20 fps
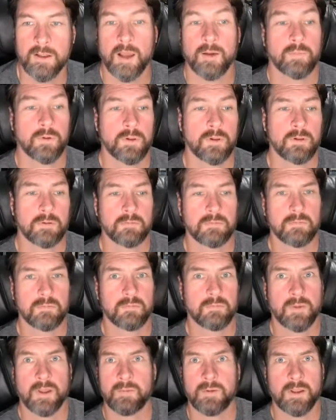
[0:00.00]
a couple,
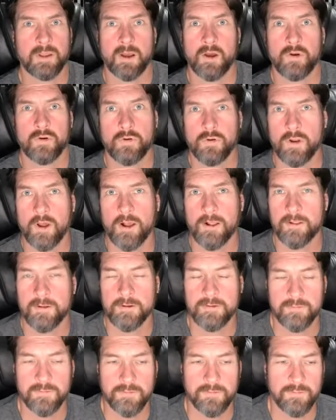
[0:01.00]
maybe
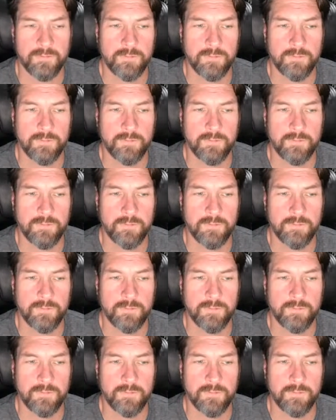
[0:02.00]
$100 or